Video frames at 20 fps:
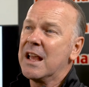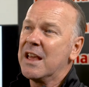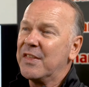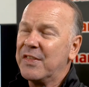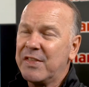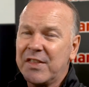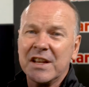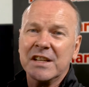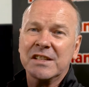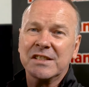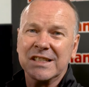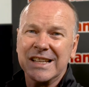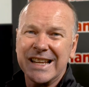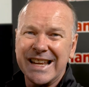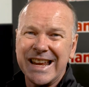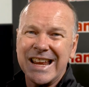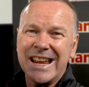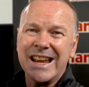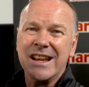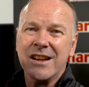This
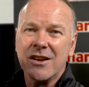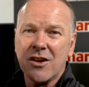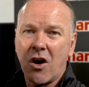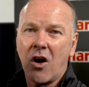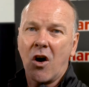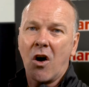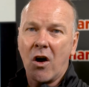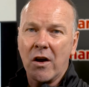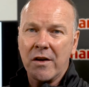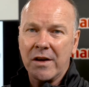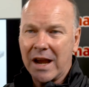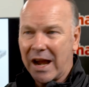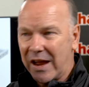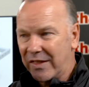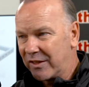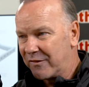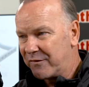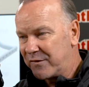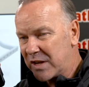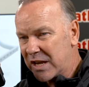in, on, and
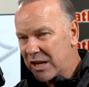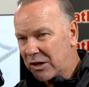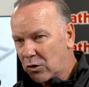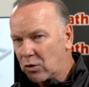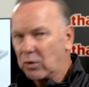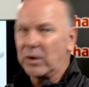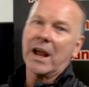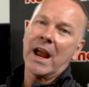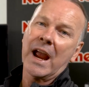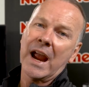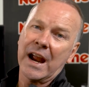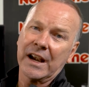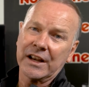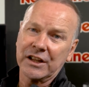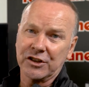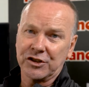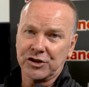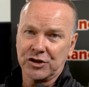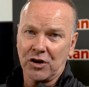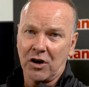the vehicle out of
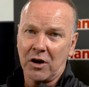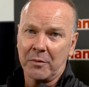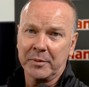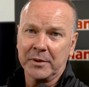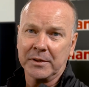your shop.